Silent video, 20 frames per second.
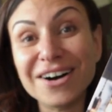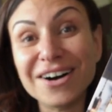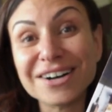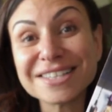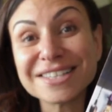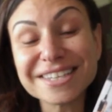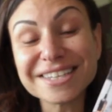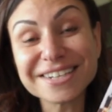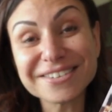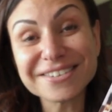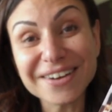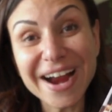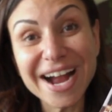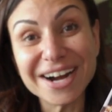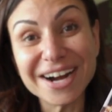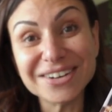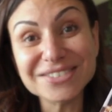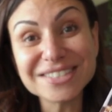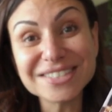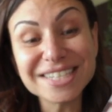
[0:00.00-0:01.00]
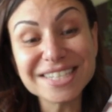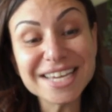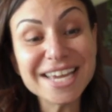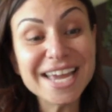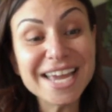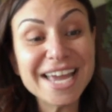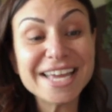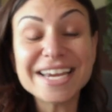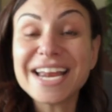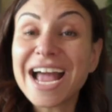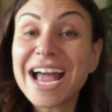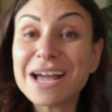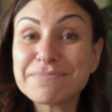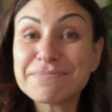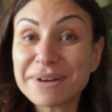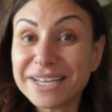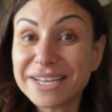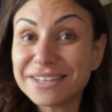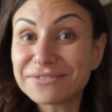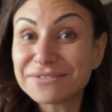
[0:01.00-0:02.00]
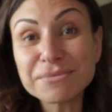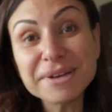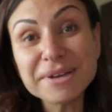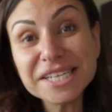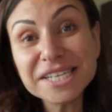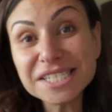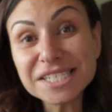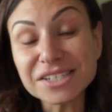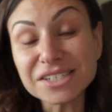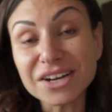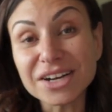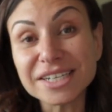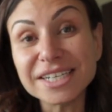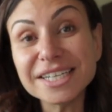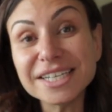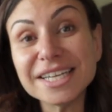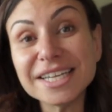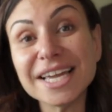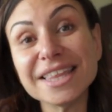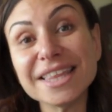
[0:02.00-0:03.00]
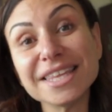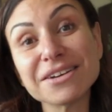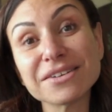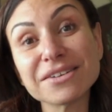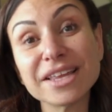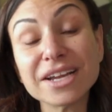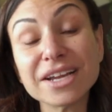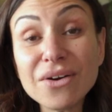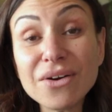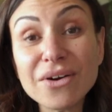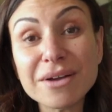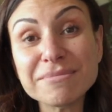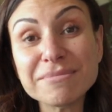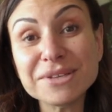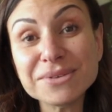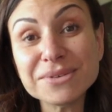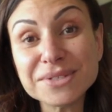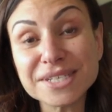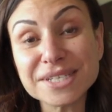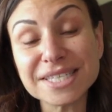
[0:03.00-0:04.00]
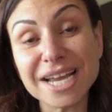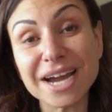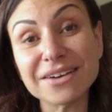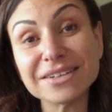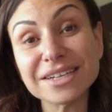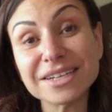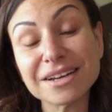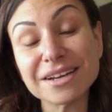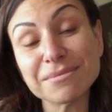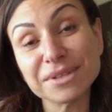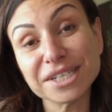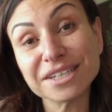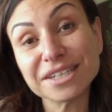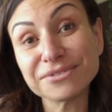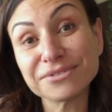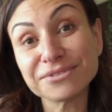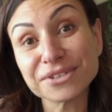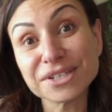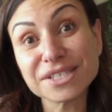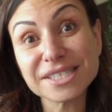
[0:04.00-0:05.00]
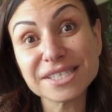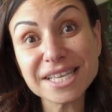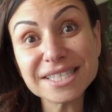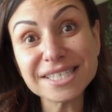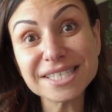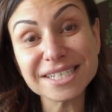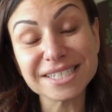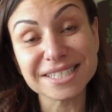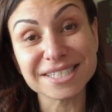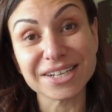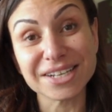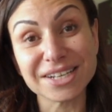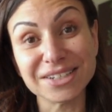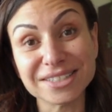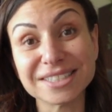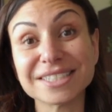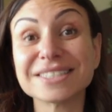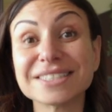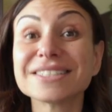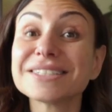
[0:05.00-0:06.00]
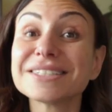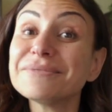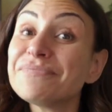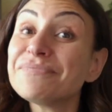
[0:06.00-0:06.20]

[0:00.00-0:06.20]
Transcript: on the ground and it had my information on it. And they're like, oh, I'm new to town and I'm looking for a Scentsy consultant.